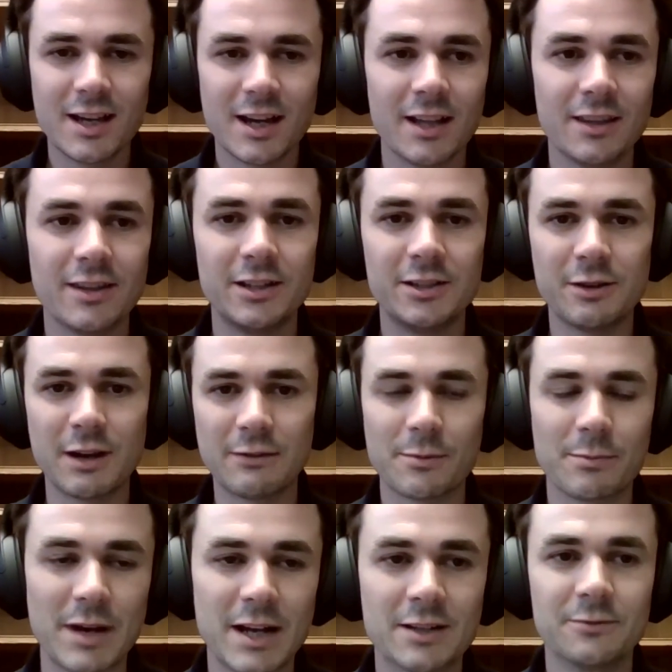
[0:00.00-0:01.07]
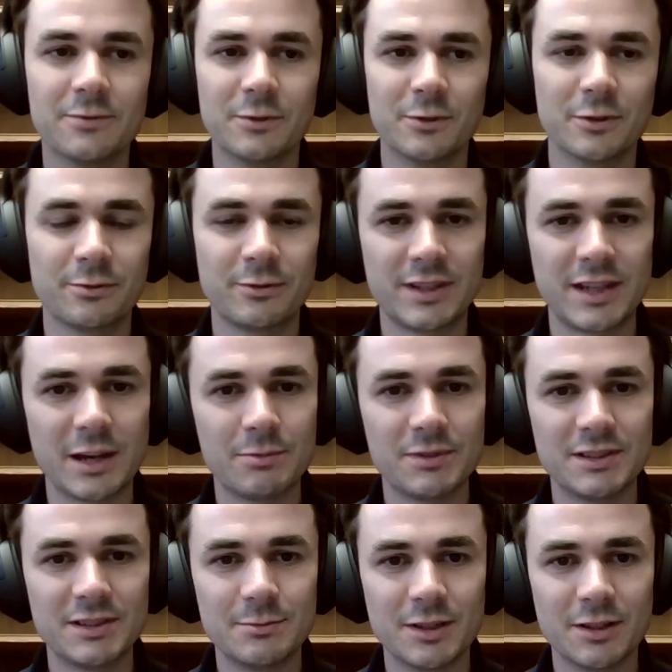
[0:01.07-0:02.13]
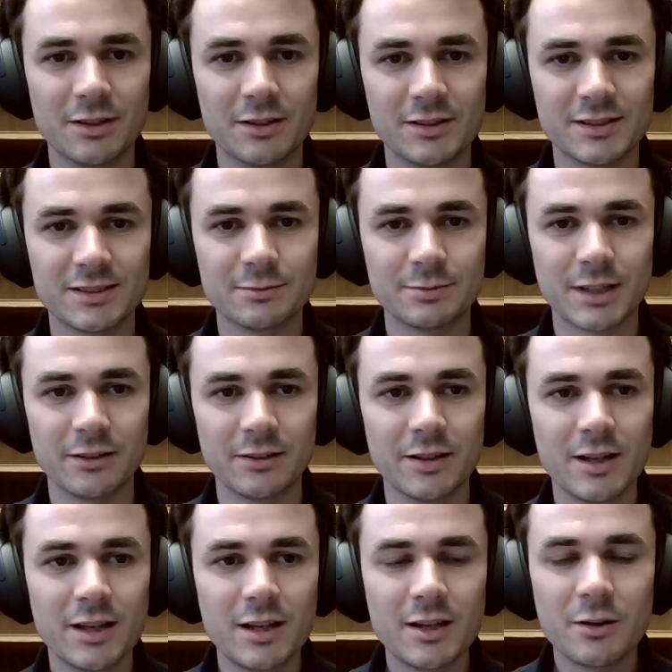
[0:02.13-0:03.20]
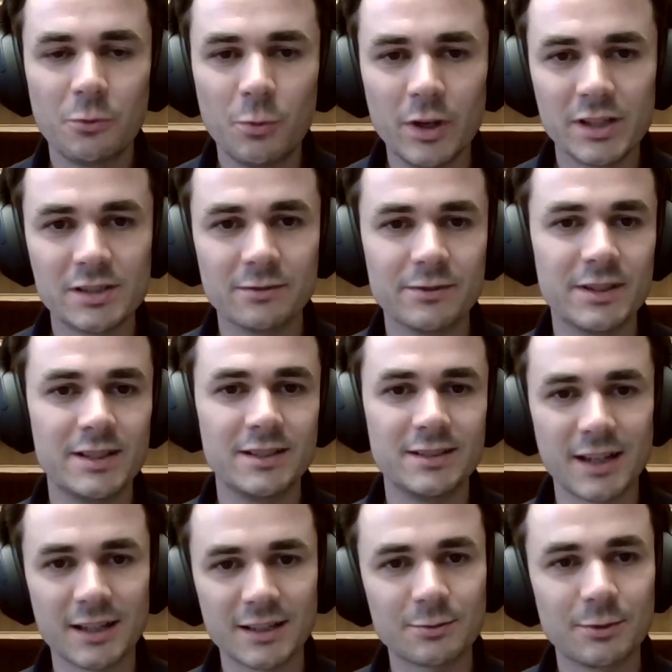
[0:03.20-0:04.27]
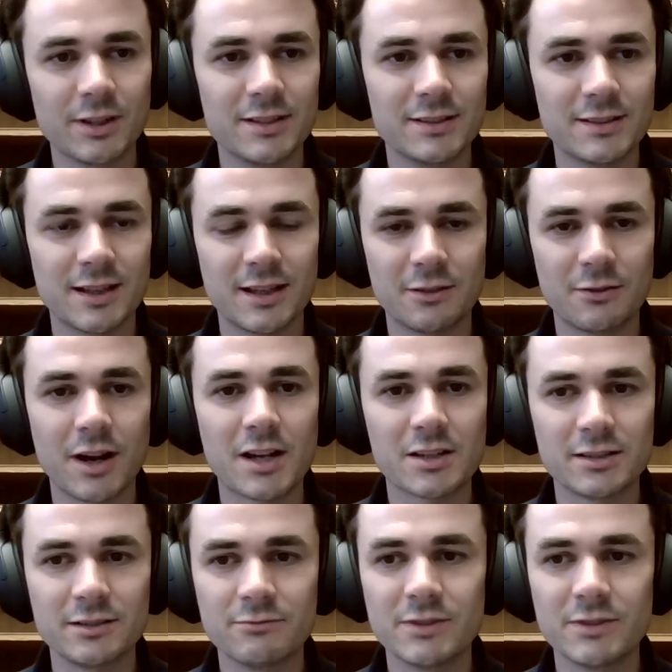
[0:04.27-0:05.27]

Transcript: And then you have a back and forth with the epidemiologist about which of these X, Y, and Z are actually